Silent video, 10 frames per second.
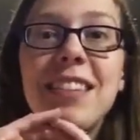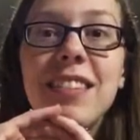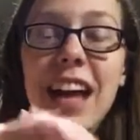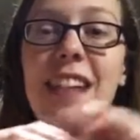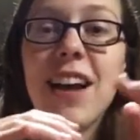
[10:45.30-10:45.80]

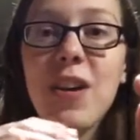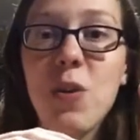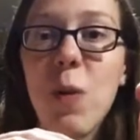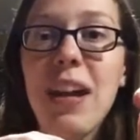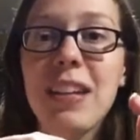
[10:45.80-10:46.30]
that's how you
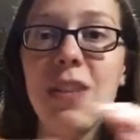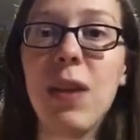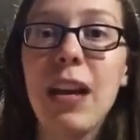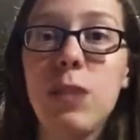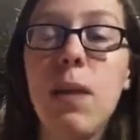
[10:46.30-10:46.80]
win. You
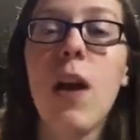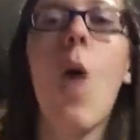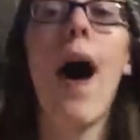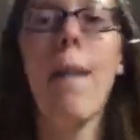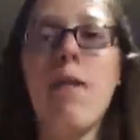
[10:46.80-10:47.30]
can't just be like, oh,
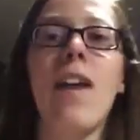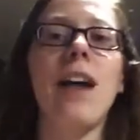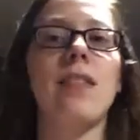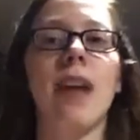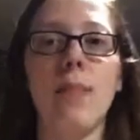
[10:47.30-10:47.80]
I'm the
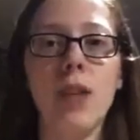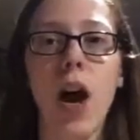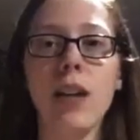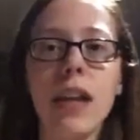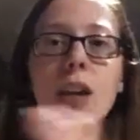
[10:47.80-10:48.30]
fastest, I'm
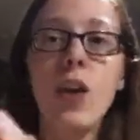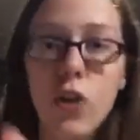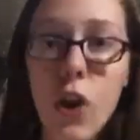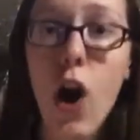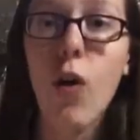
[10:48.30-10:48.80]
done. I'm like,
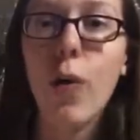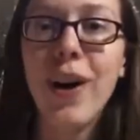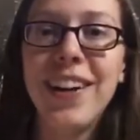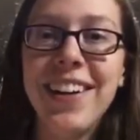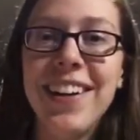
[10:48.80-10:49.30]
no.
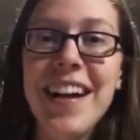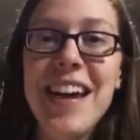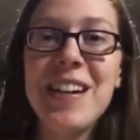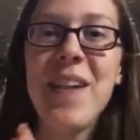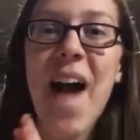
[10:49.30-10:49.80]

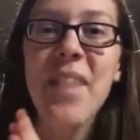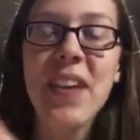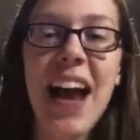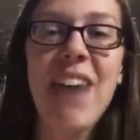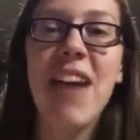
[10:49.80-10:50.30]
You have to
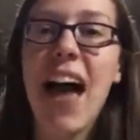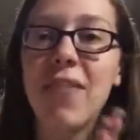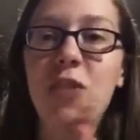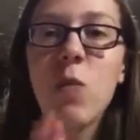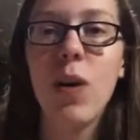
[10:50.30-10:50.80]
have
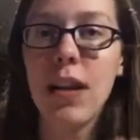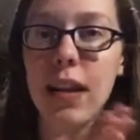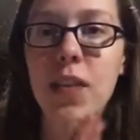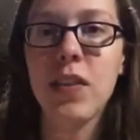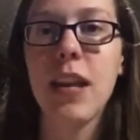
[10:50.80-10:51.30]
everyone
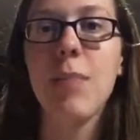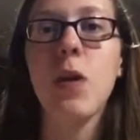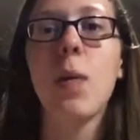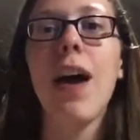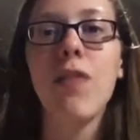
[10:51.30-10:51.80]
in the same
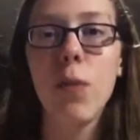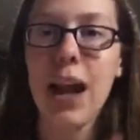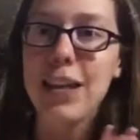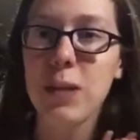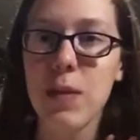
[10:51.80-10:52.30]
loop. Everyone
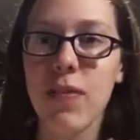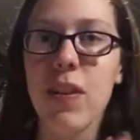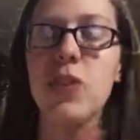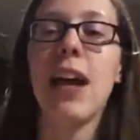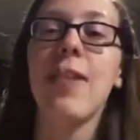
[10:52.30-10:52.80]
has to be
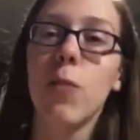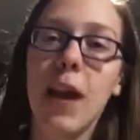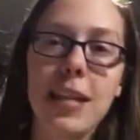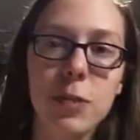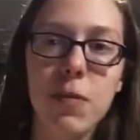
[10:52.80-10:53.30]
finishing. Everyone
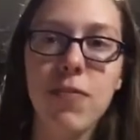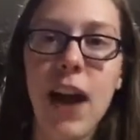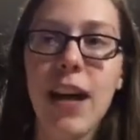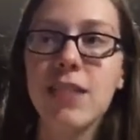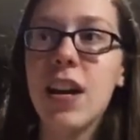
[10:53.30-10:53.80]
has to be
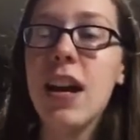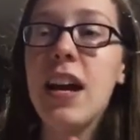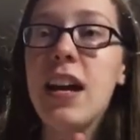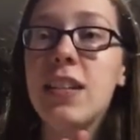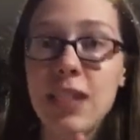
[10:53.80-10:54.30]
fast.
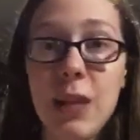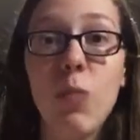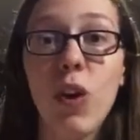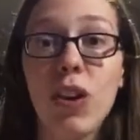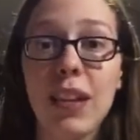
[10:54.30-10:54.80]

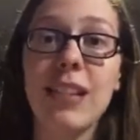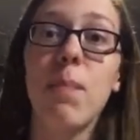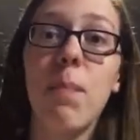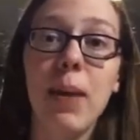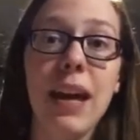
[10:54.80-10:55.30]
Teamwork, that's a
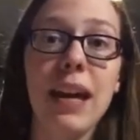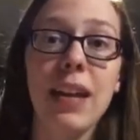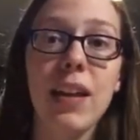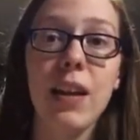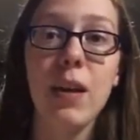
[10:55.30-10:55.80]
big,
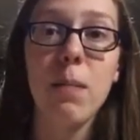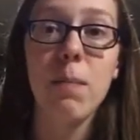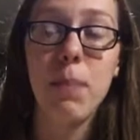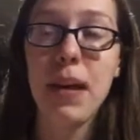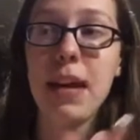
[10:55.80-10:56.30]

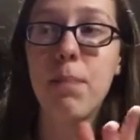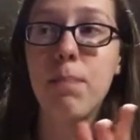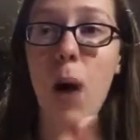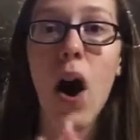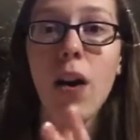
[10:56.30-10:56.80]
big
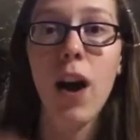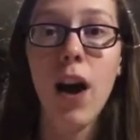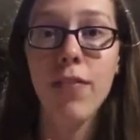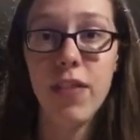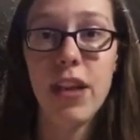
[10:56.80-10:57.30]
part
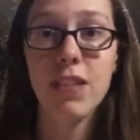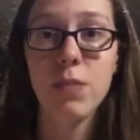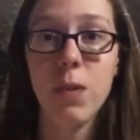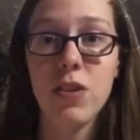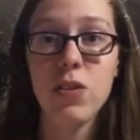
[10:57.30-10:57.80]
of this, as
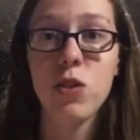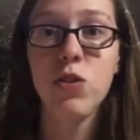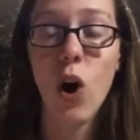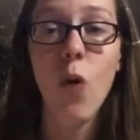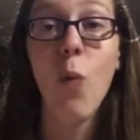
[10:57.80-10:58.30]
much as you
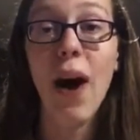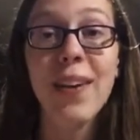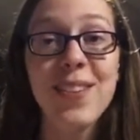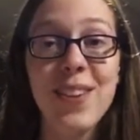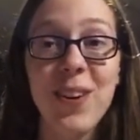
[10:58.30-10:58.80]
don't
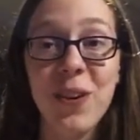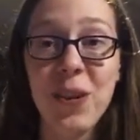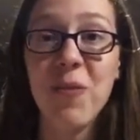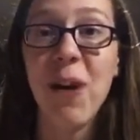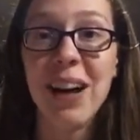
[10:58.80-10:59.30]
want to and
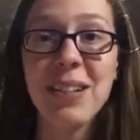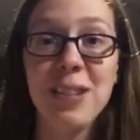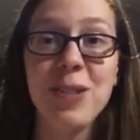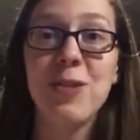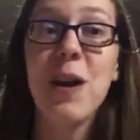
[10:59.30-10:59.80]
you want to
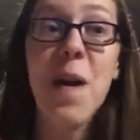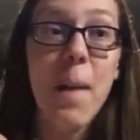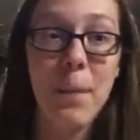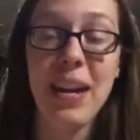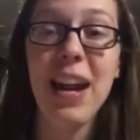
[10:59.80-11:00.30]
just
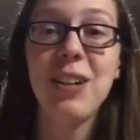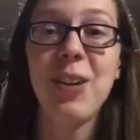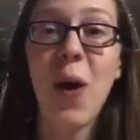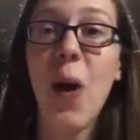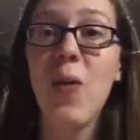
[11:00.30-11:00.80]
be on your
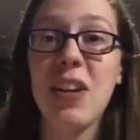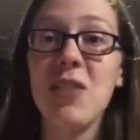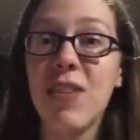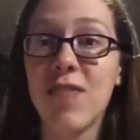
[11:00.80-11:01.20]
own and you get